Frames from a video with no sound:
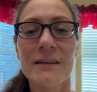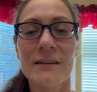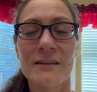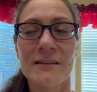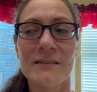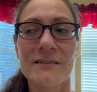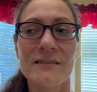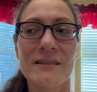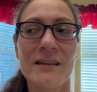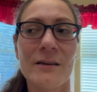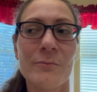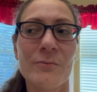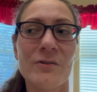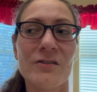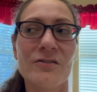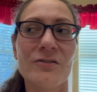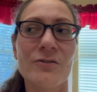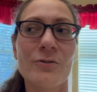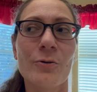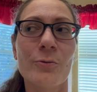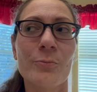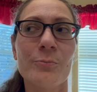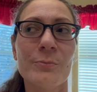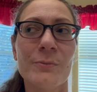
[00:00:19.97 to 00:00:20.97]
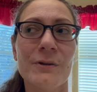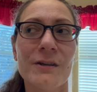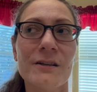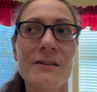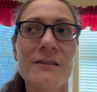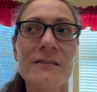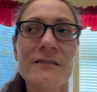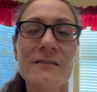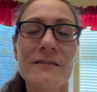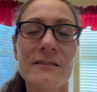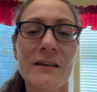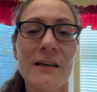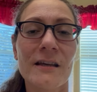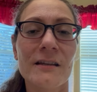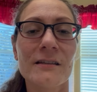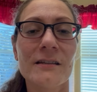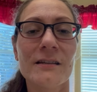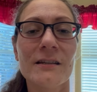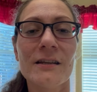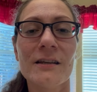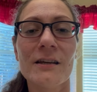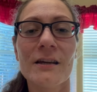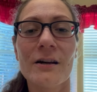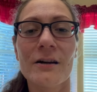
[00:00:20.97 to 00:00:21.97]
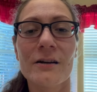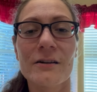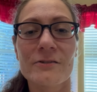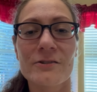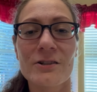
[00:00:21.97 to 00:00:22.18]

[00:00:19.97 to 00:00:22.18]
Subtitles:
His name is Rob Mills, and he